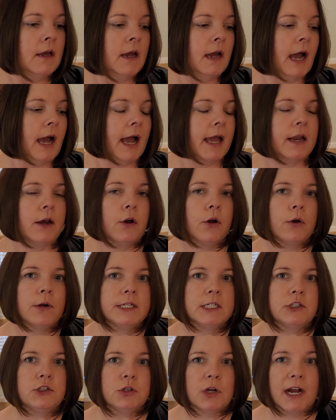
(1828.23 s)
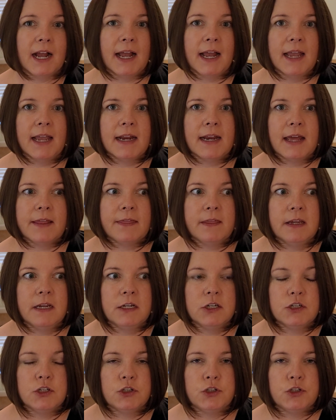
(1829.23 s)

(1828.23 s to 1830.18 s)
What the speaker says: I had already tried, I think,